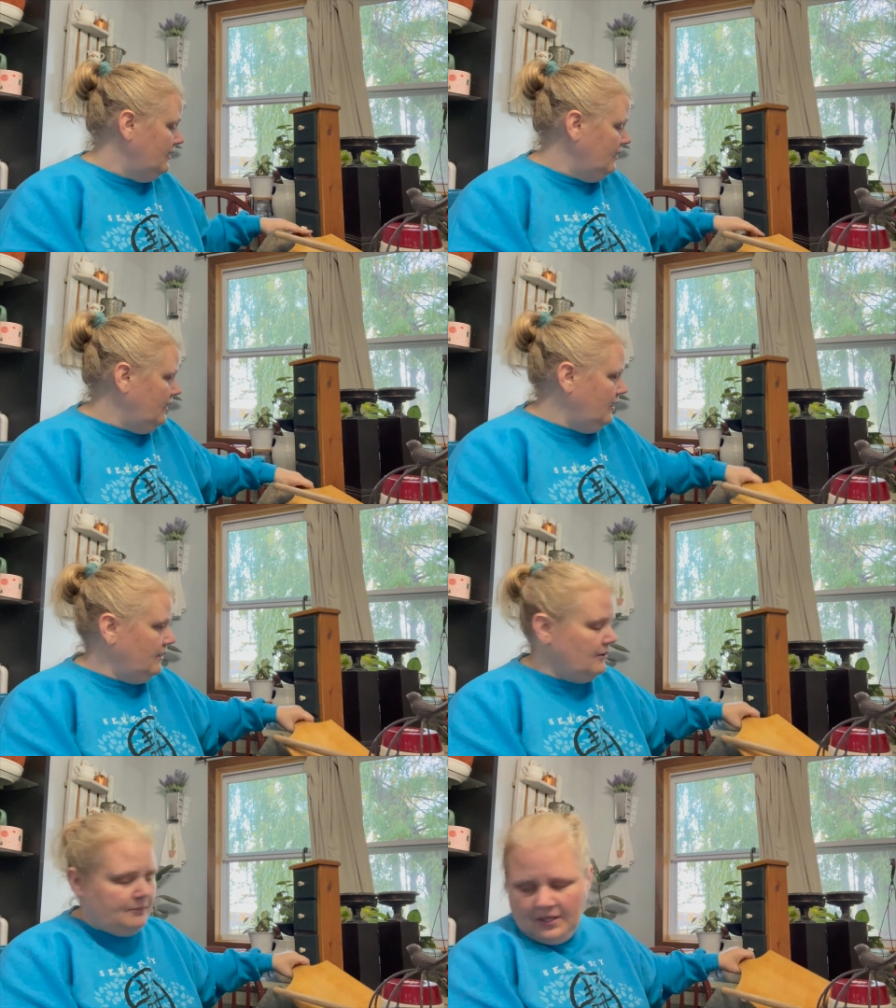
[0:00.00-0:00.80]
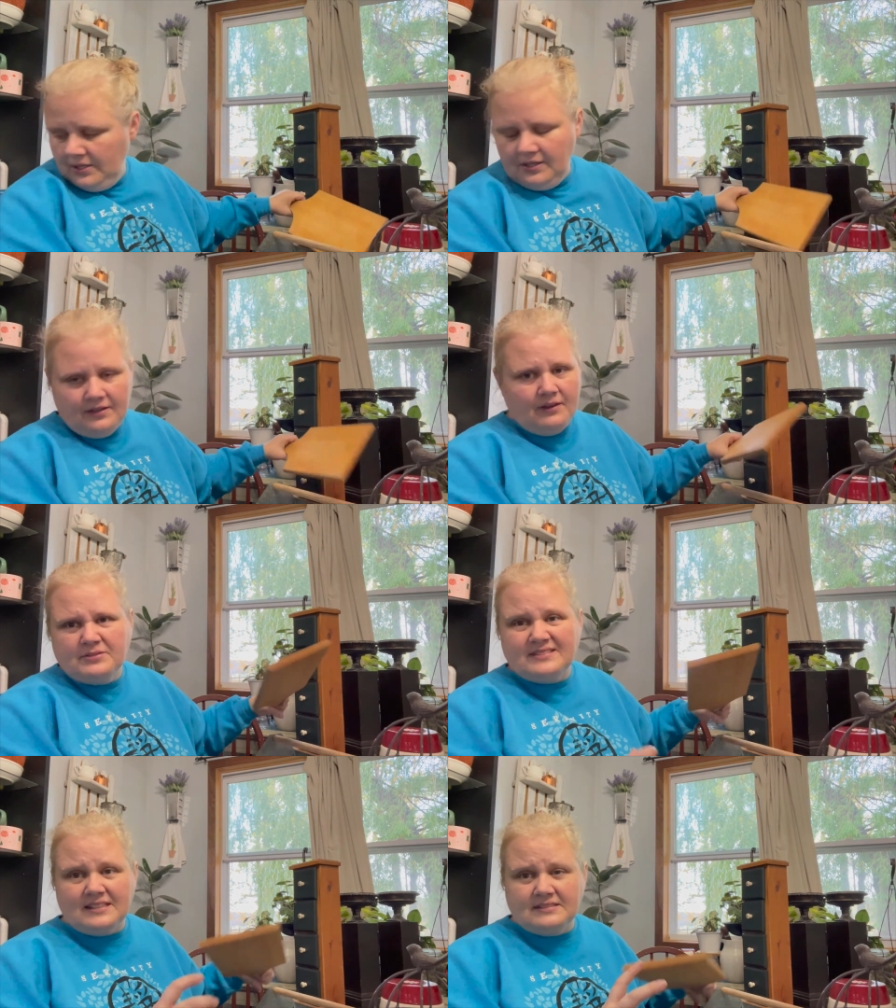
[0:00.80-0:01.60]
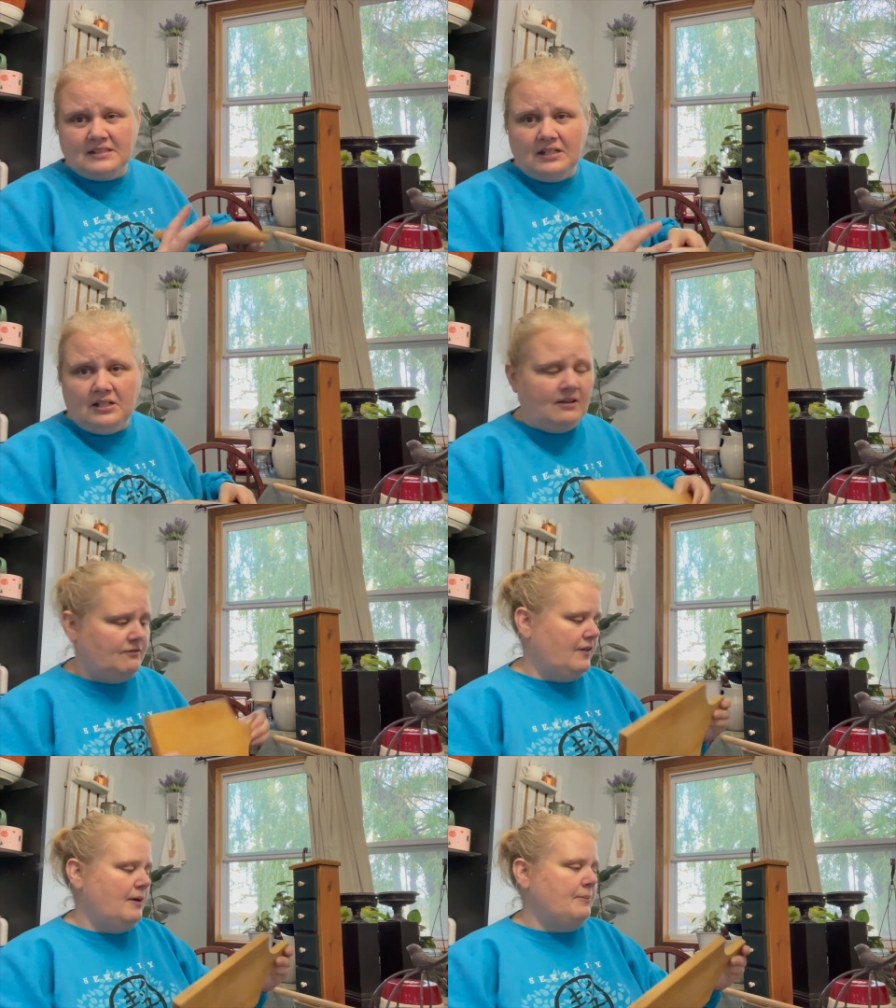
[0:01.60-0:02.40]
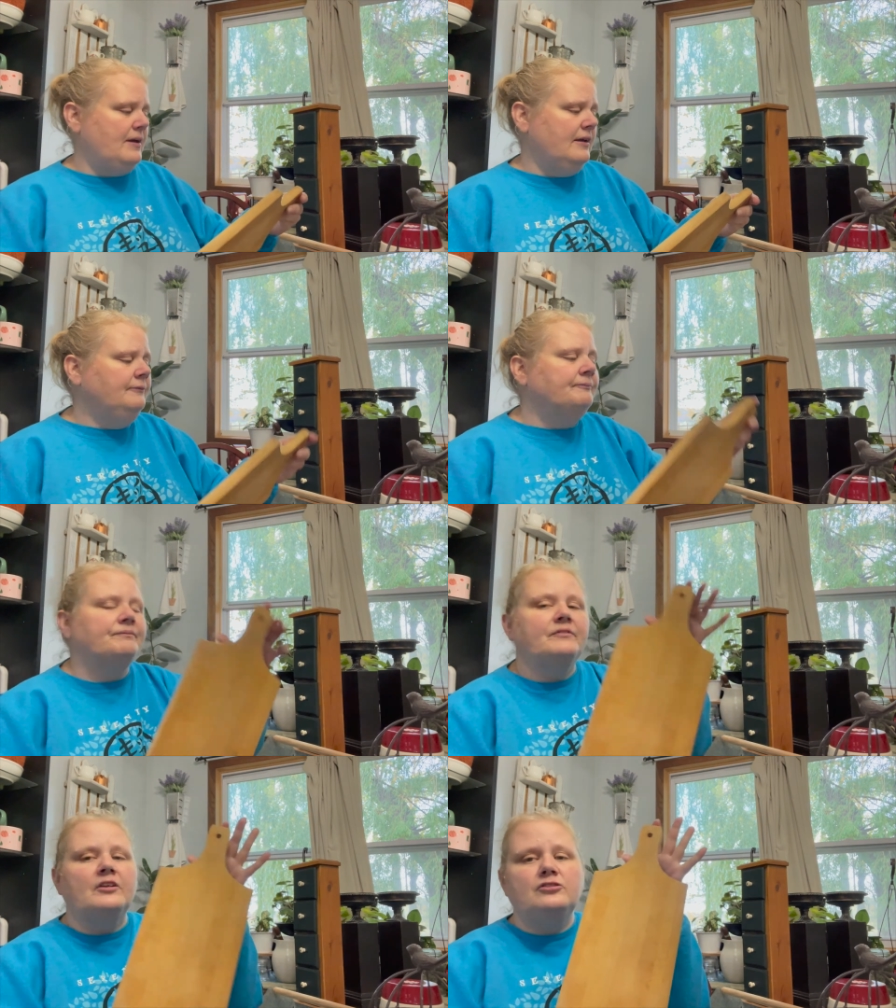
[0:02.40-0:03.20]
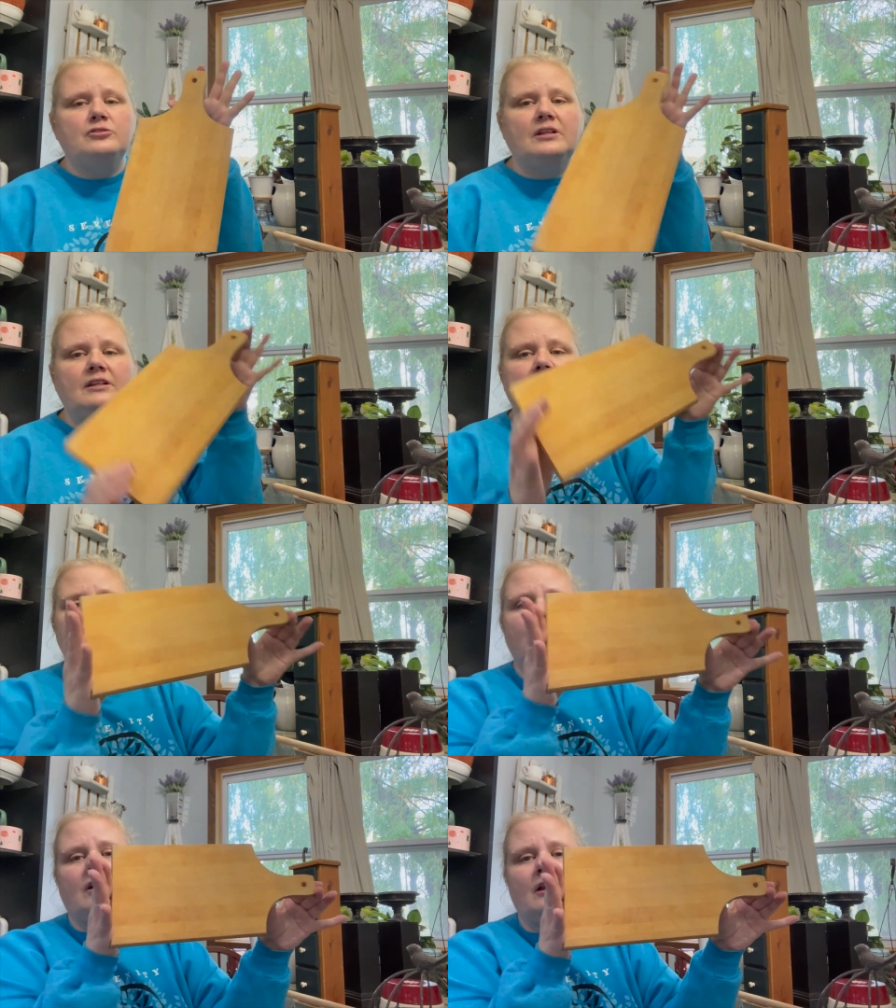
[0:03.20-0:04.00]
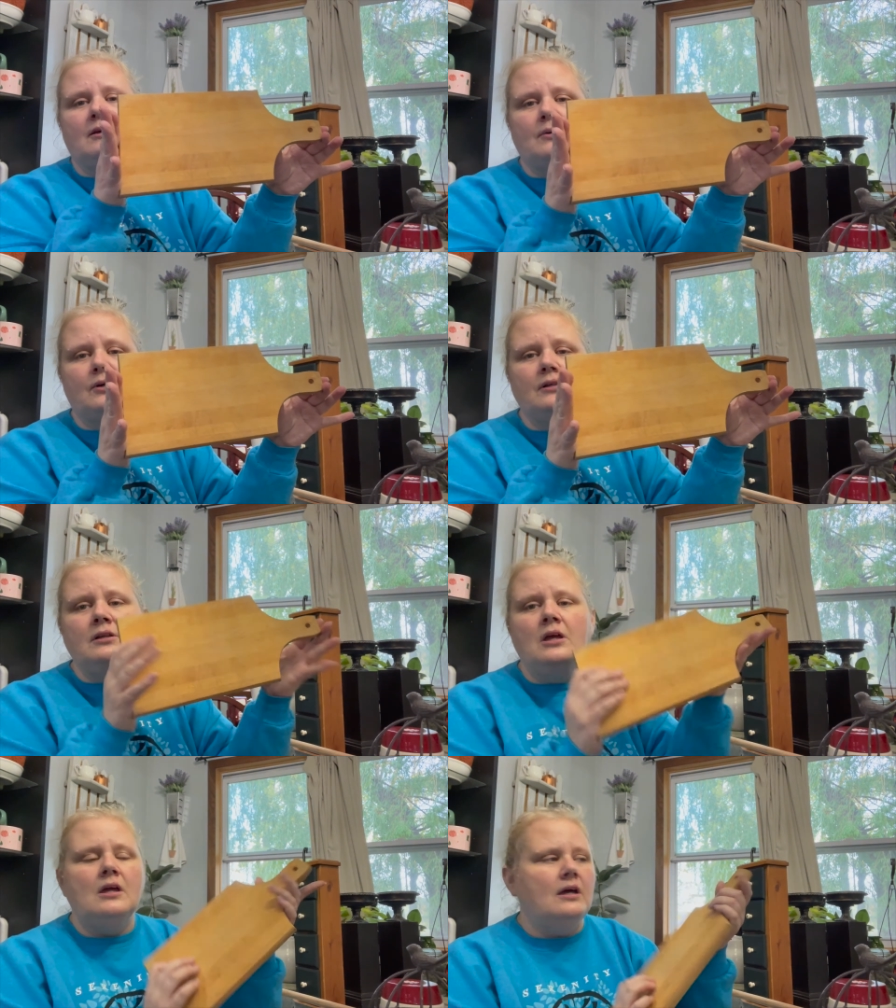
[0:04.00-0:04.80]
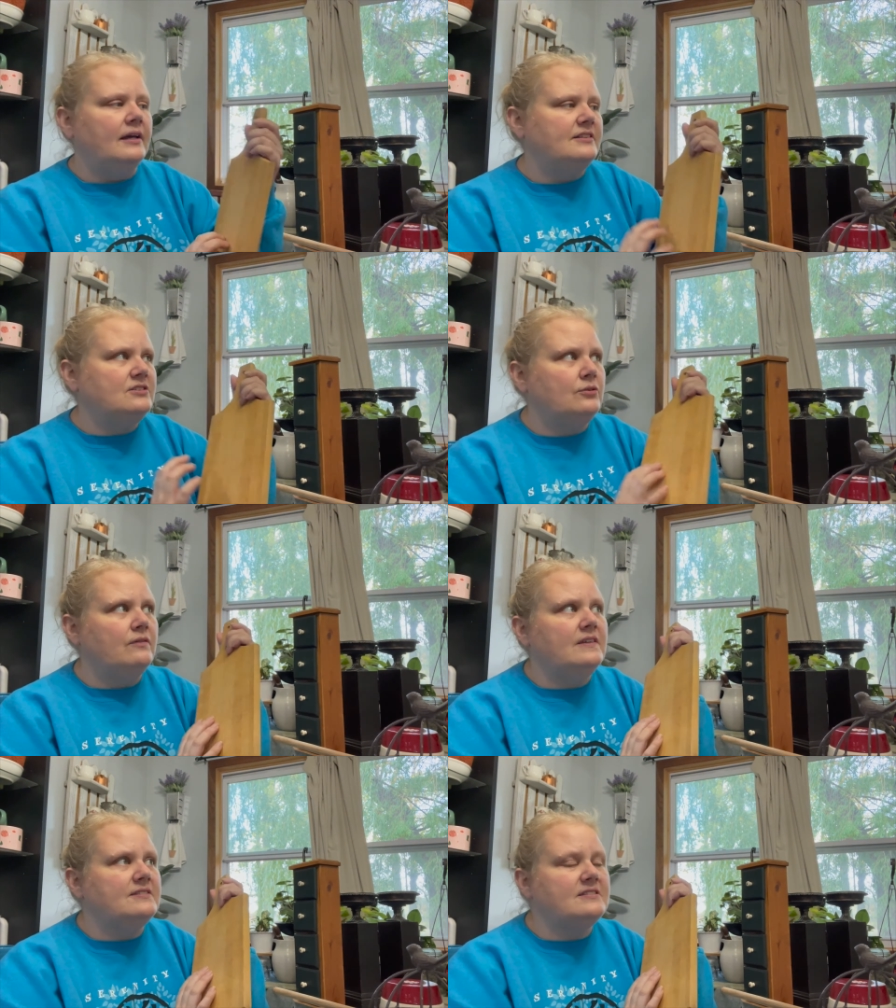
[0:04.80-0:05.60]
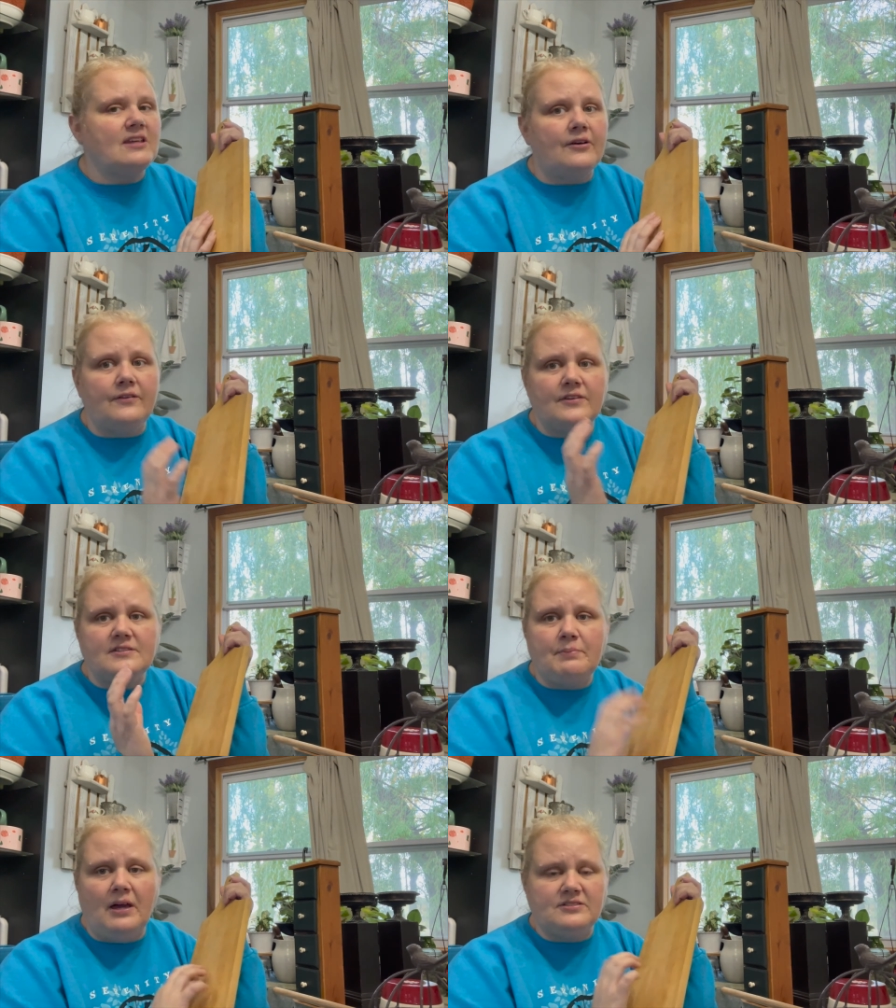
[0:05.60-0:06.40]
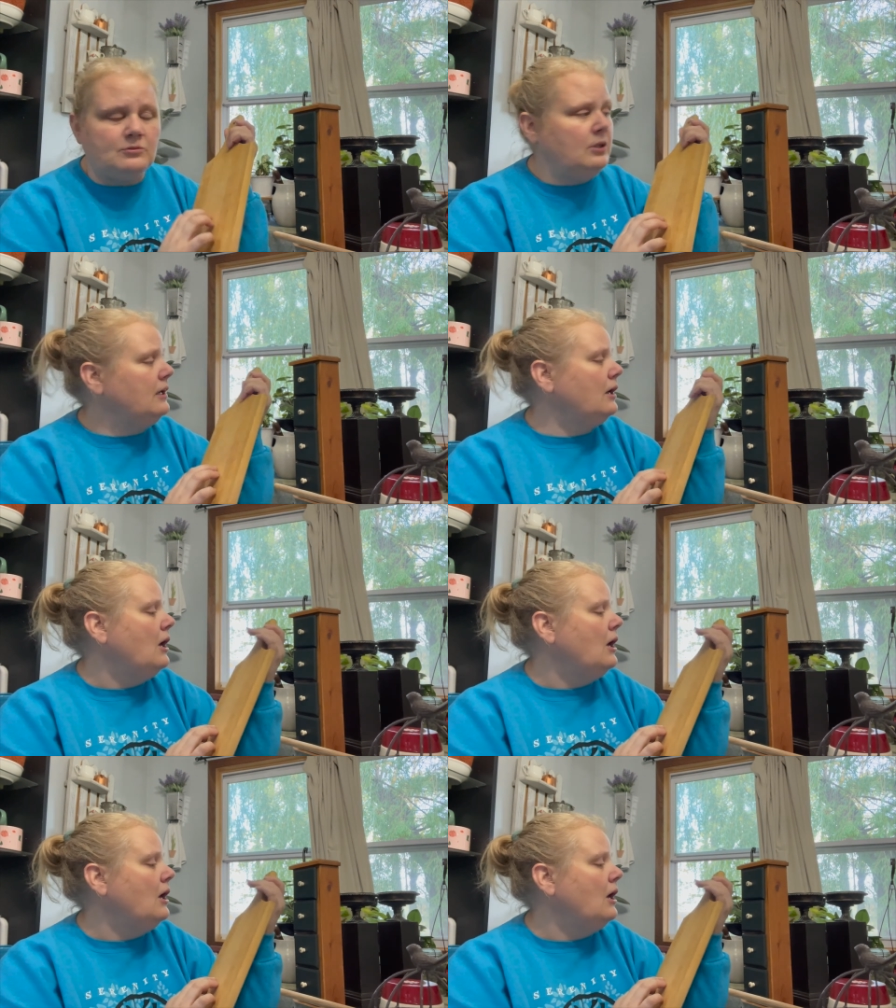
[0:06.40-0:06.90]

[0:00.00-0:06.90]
That was $6.99 for that bag. $2.99 for a cutting board. I had 2 of these sell this past week.